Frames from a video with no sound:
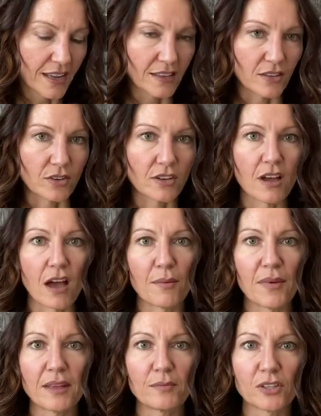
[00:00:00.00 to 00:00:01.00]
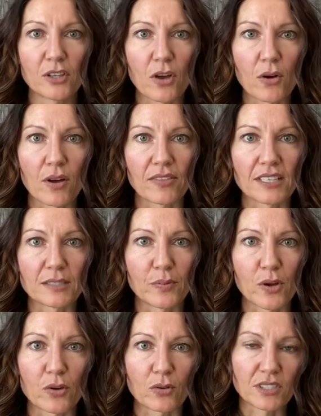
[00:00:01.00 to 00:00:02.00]
You can comment below on this
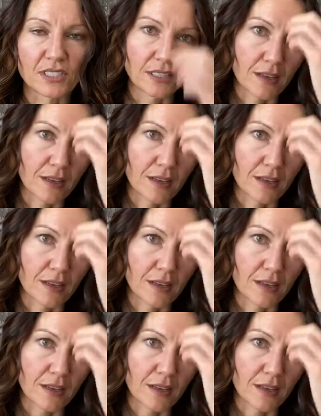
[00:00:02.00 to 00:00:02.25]
post.